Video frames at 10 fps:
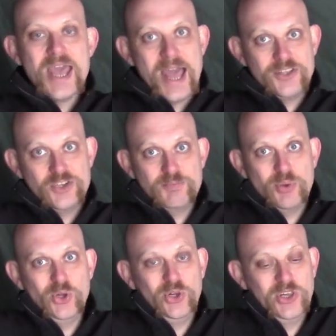and you'd
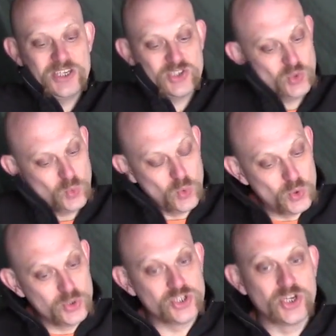pull this
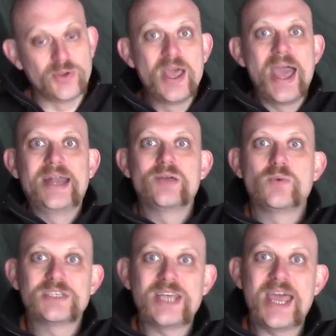towards you, and it
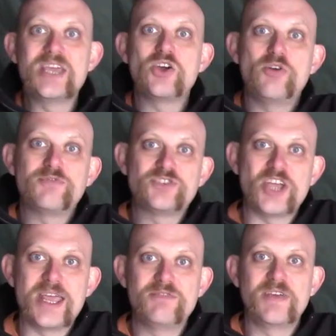would take off
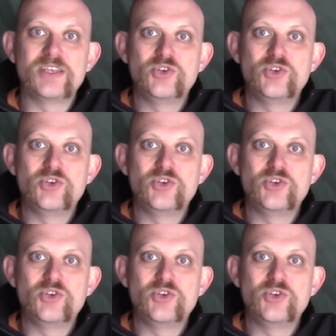shavings.